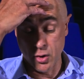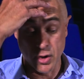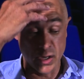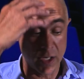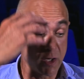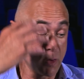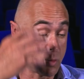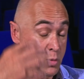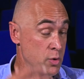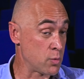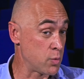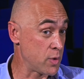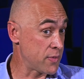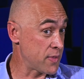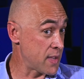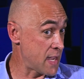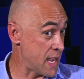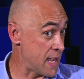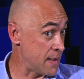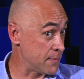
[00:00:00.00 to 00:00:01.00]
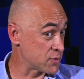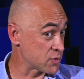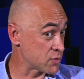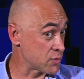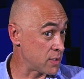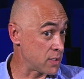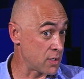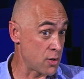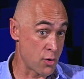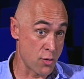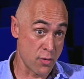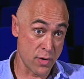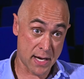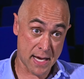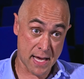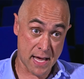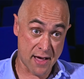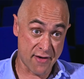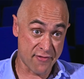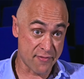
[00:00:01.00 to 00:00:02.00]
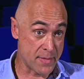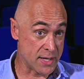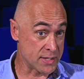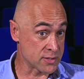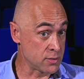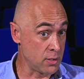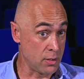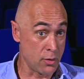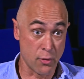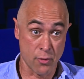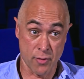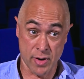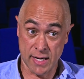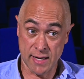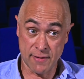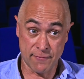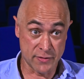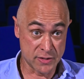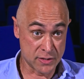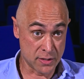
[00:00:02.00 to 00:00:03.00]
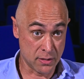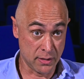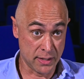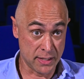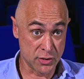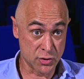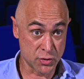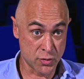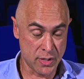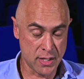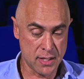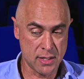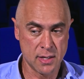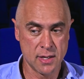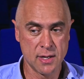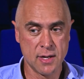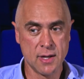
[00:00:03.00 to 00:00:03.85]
like you would with a hamstring or a calf muscle or any physical injury.